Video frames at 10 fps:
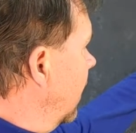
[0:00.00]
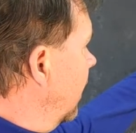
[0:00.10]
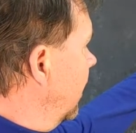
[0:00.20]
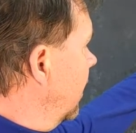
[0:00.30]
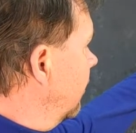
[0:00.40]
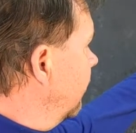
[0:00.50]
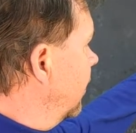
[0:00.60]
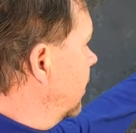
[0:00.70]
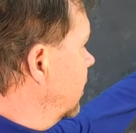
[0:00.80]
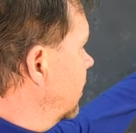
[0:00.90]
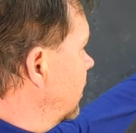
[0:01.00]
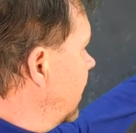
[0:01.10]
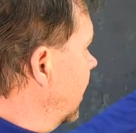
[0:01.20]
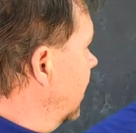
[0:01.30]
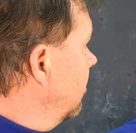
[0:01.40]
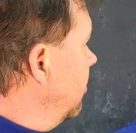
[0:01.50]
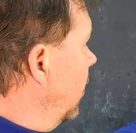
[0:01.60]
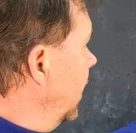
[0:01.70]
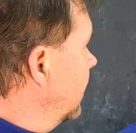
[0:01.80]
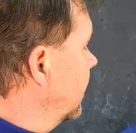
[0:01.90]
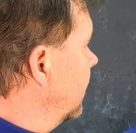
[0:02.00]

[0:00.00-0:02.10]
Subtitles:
and then the first second point.